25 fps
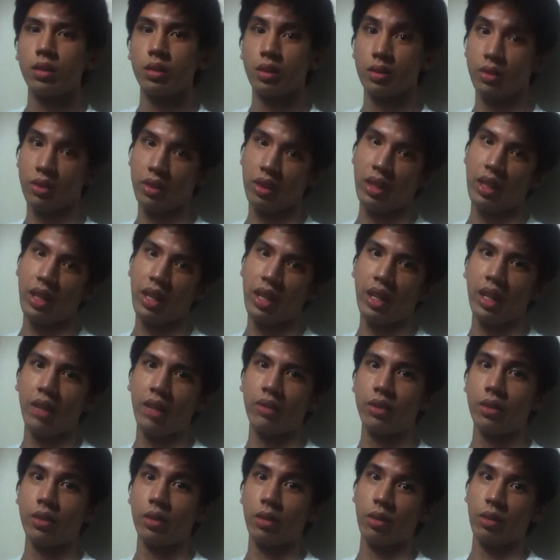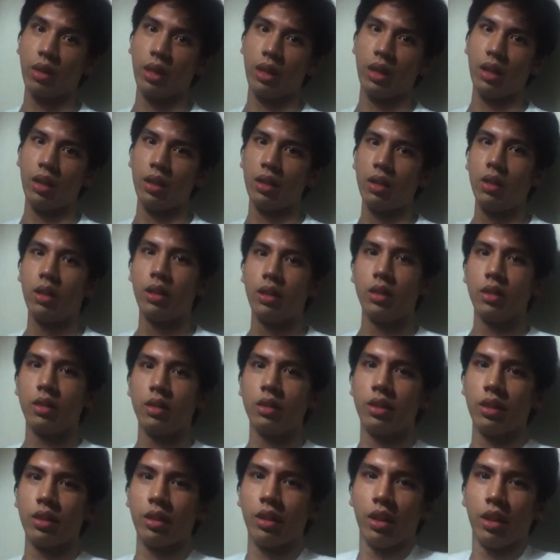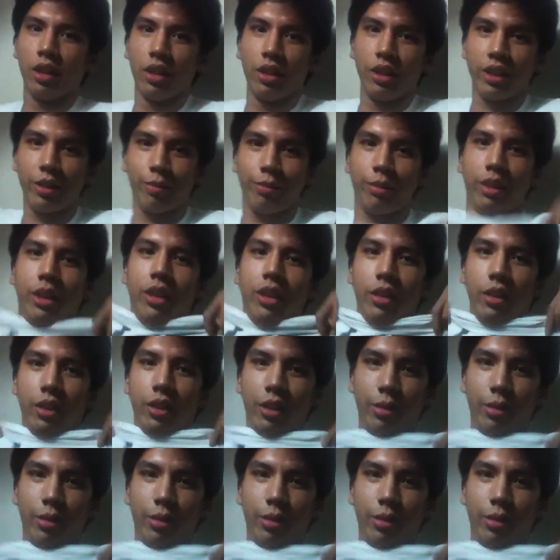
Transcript: it turns you gay after a while. So look at me,